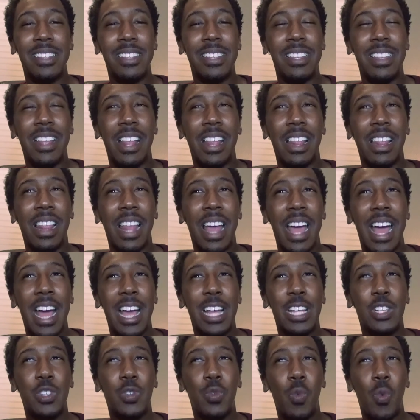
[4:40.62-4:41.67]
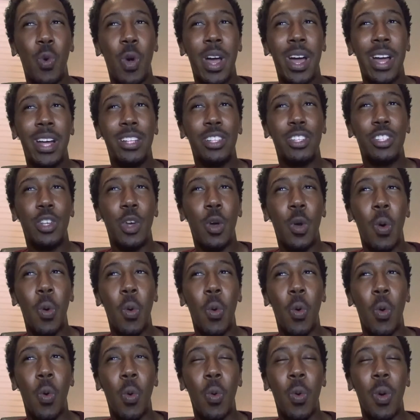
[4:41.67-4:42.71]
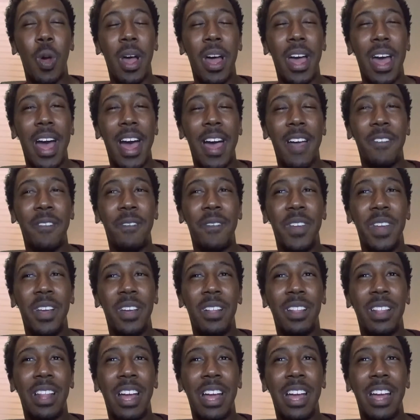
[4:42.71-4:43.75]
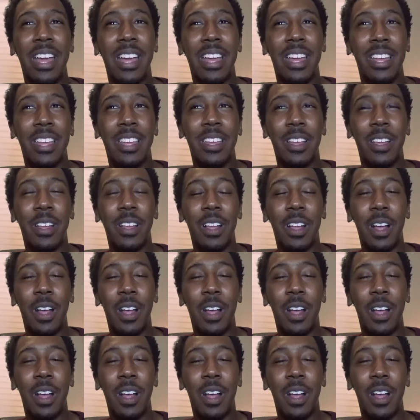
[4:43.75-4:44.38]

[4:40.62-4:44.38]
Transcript: the last one, so I feel like,